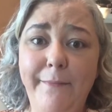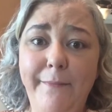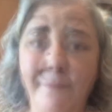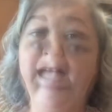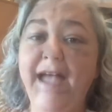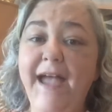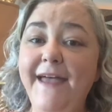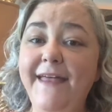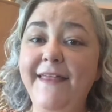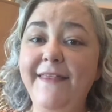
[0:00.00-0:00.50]

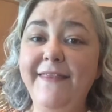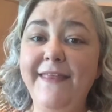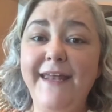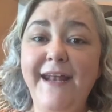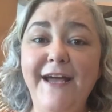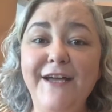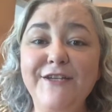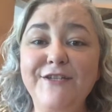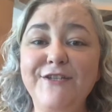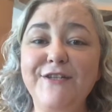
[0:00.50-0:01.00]
And then
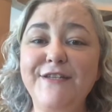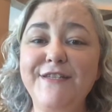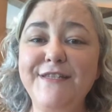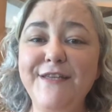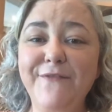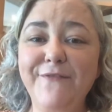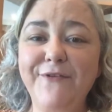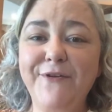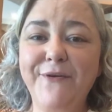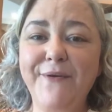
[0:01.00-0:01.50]
I should have
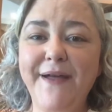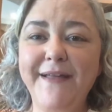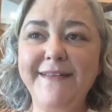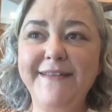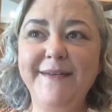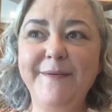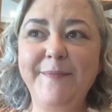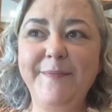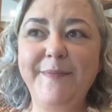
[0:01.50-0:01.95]
self-corrected,